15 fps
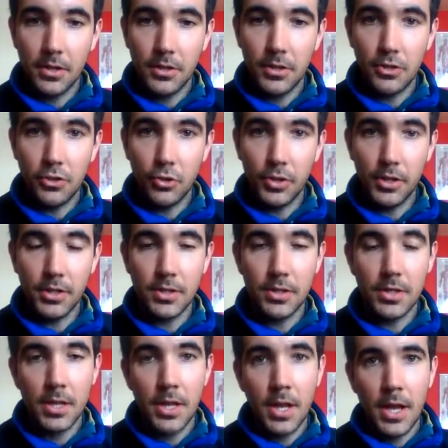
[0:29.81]
joint,
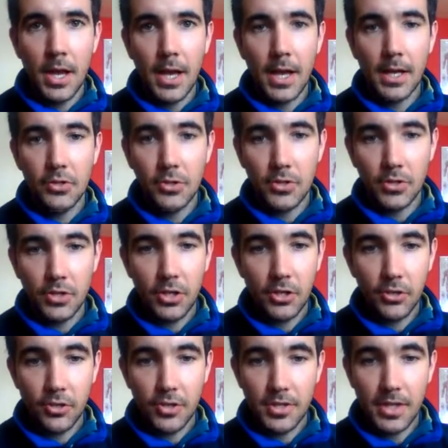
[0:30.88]
and just so you can
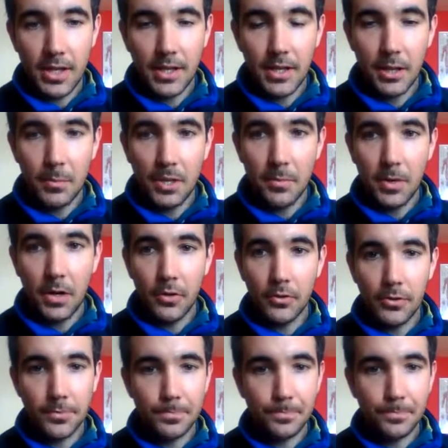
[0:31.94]
understand a little bit about